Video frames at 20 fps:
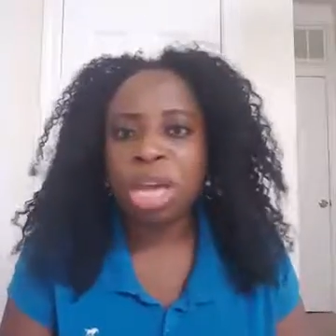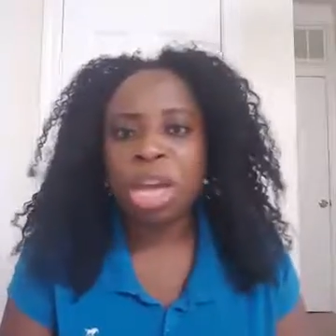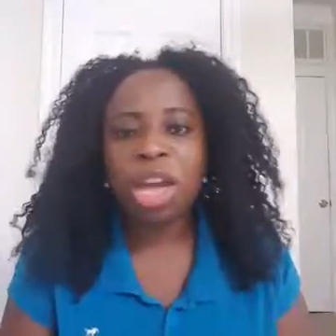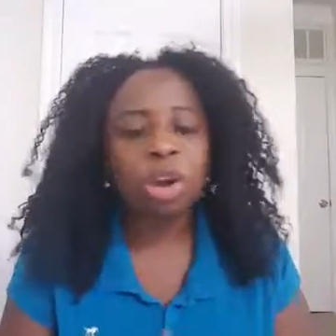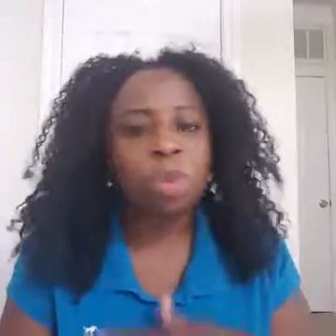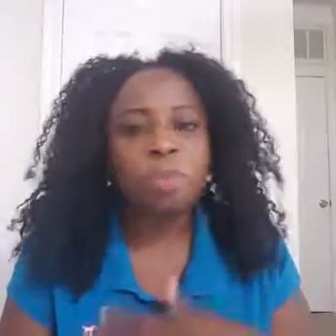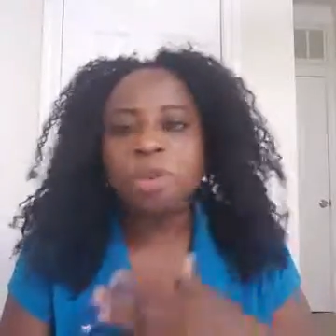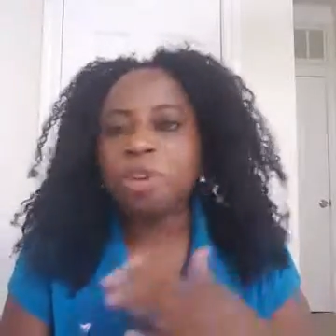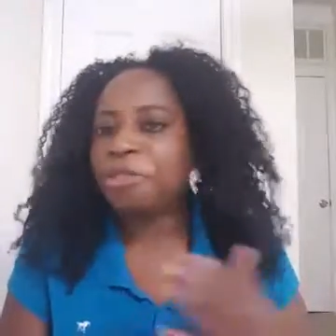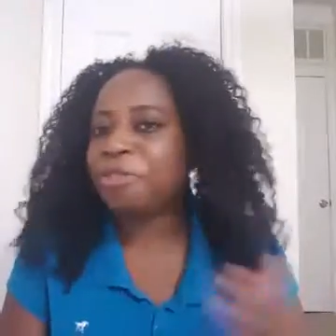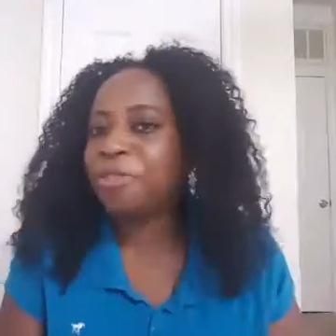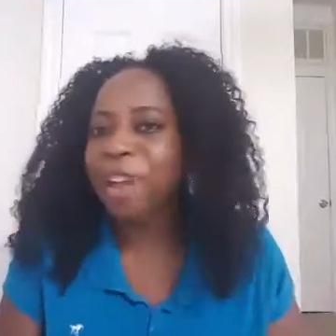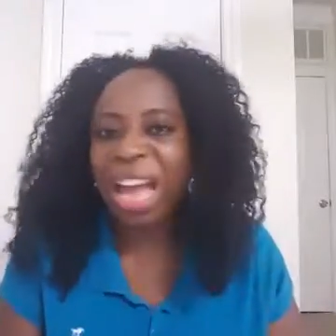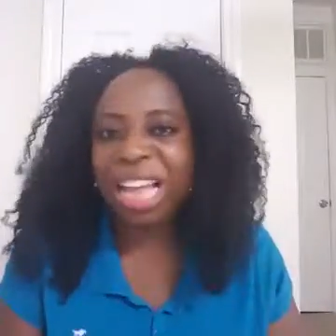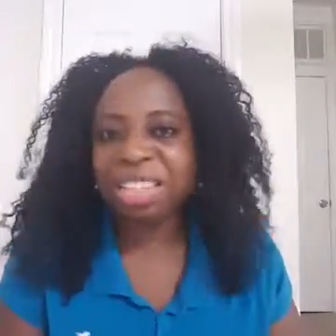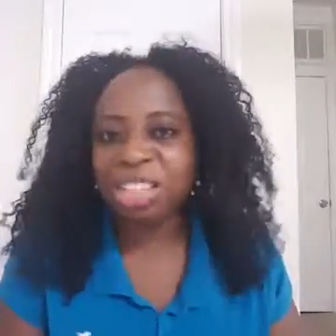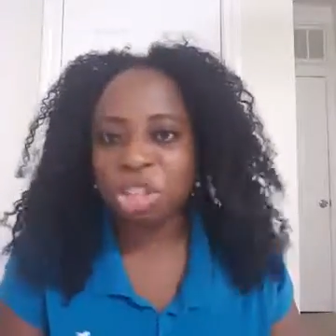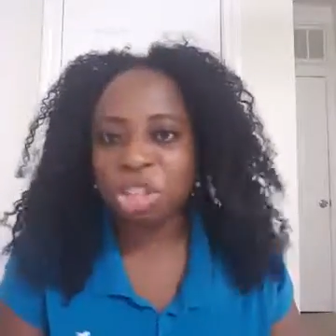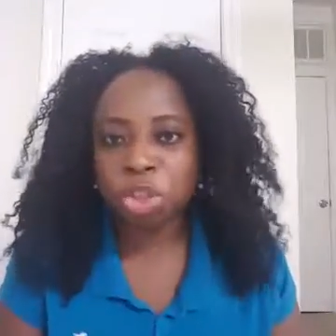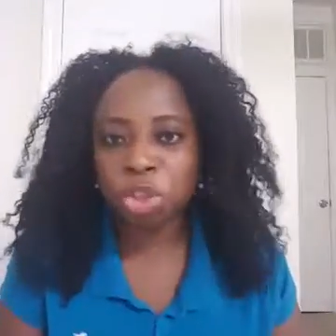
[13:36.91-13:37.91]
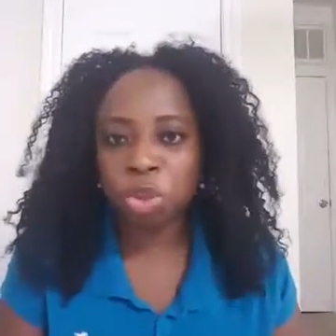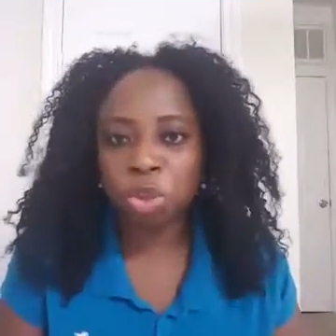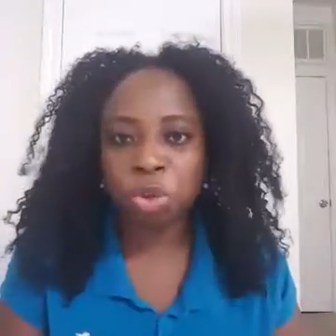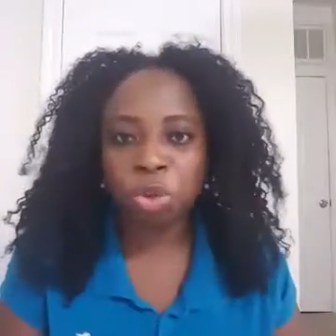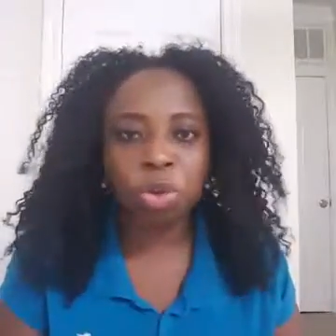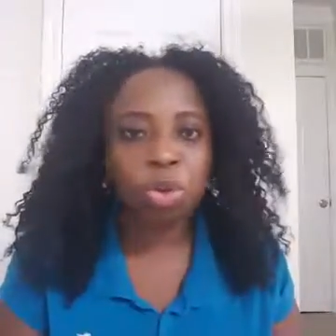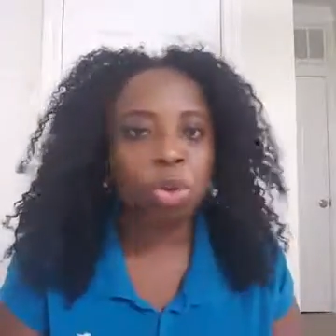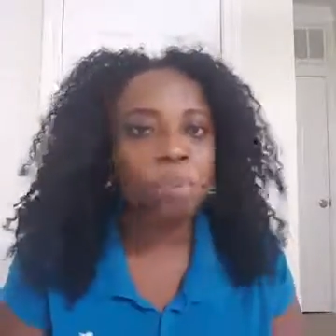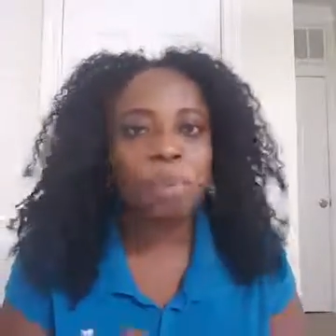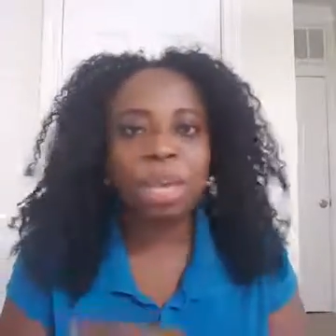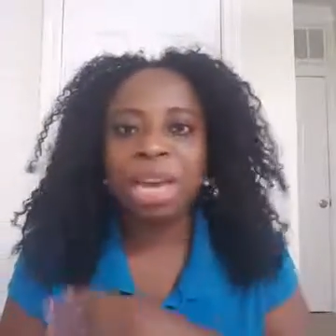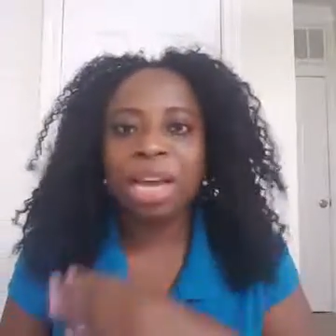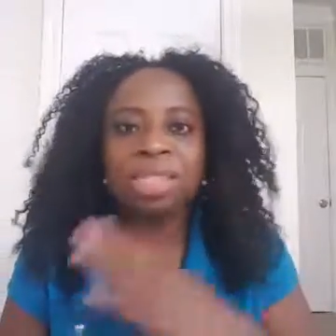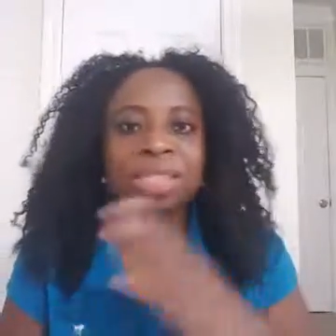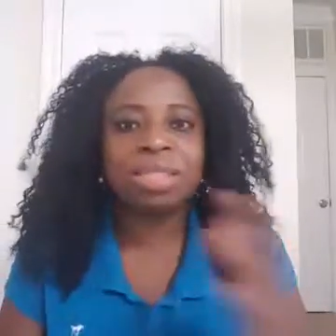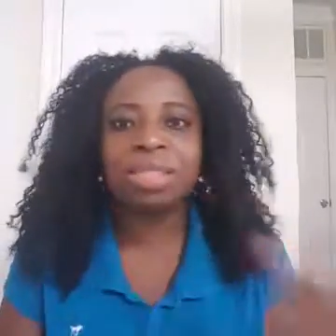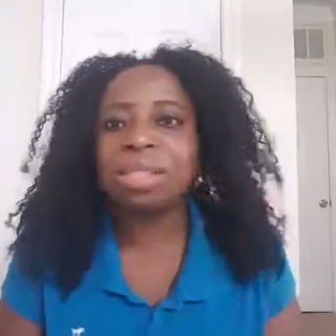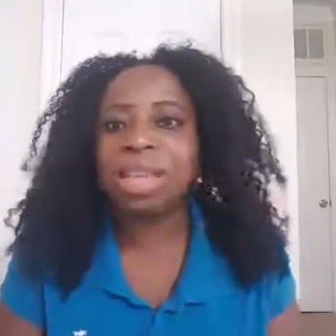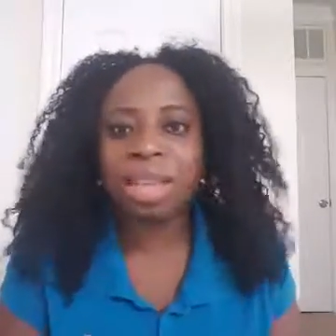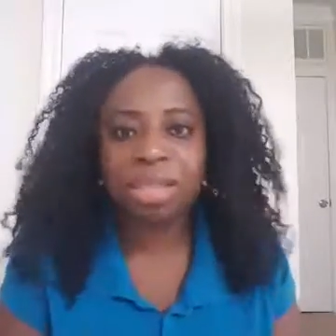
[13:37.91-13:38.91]
It could be fat tissue. It could be a
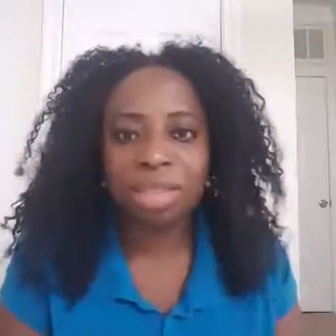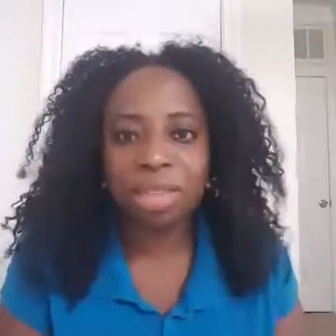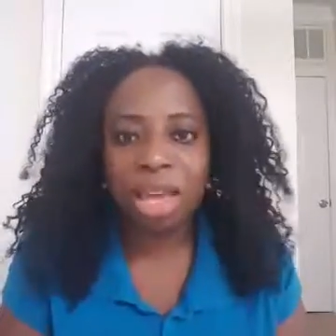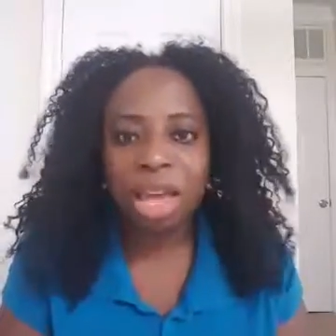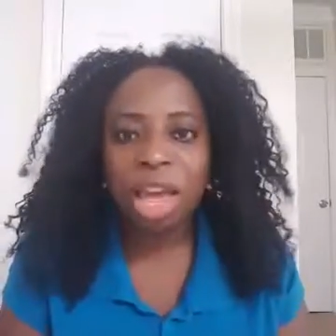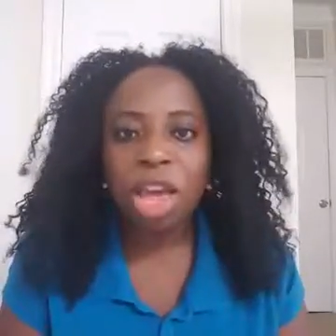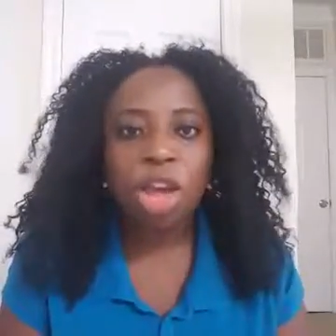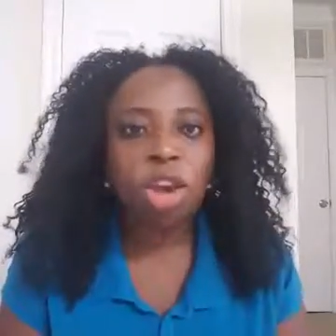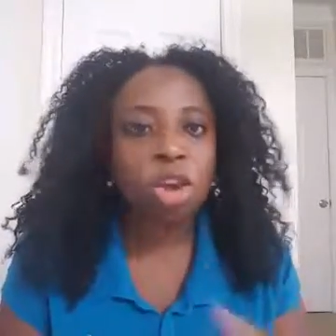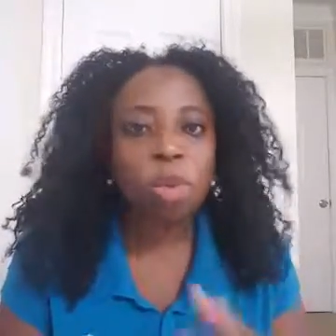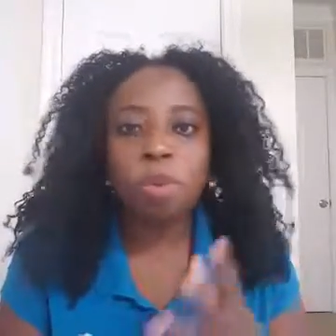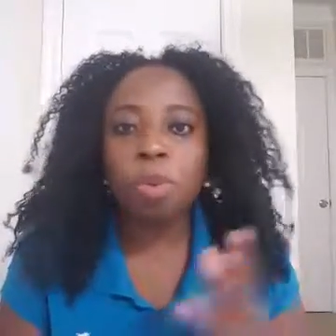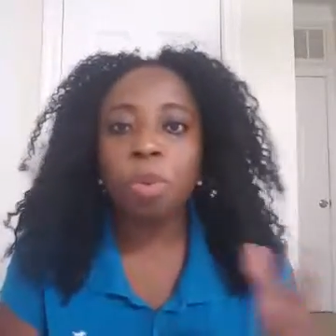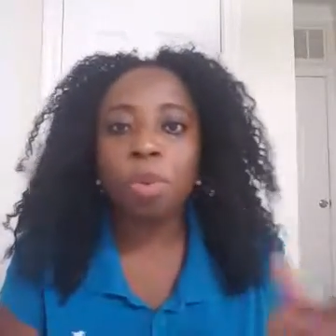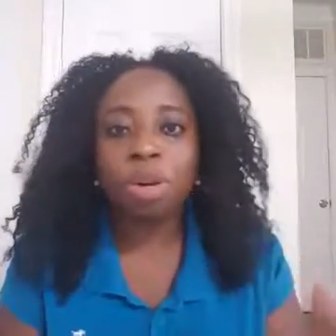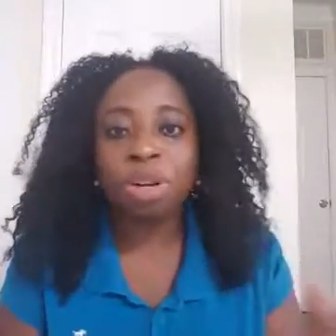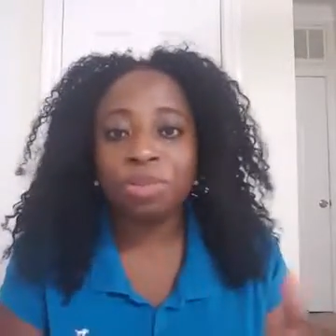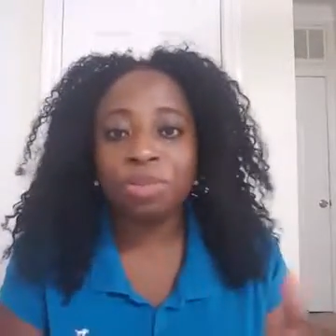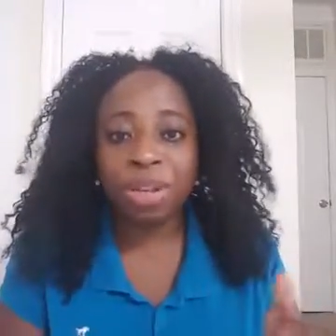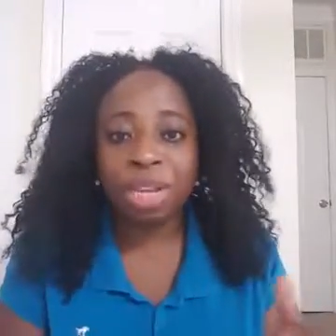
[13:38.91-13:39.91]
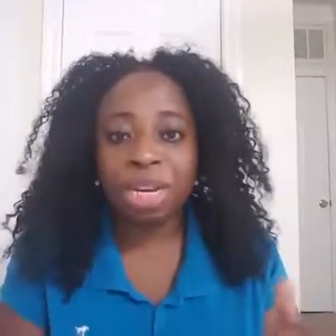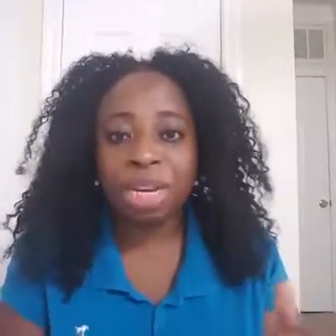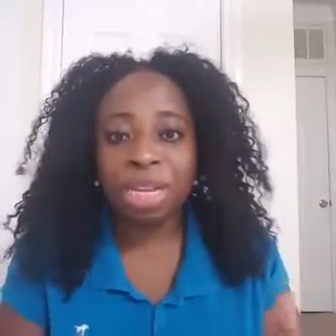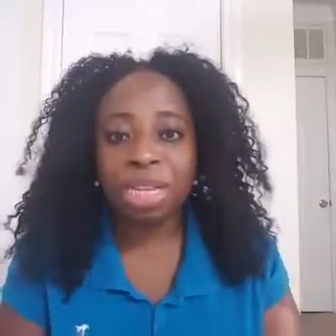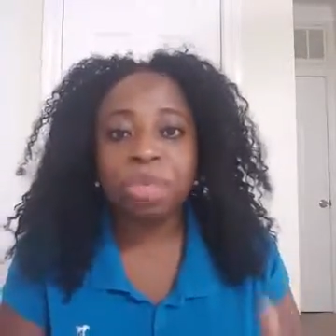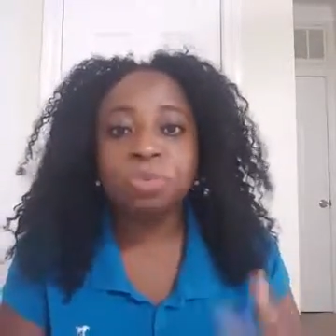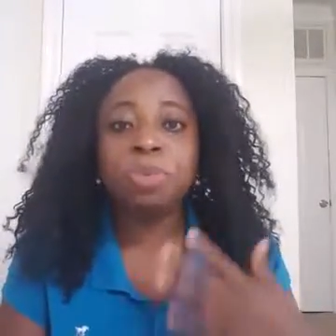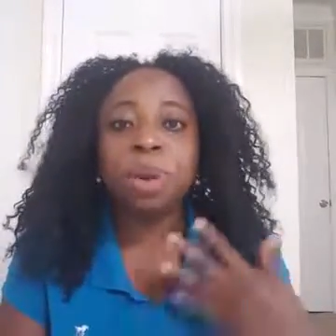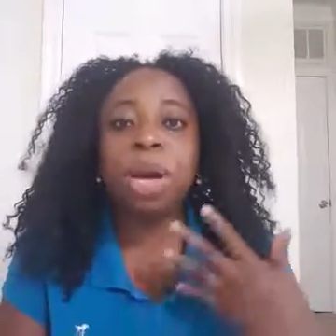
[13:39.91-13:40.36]
cyst. It could be whatever it is.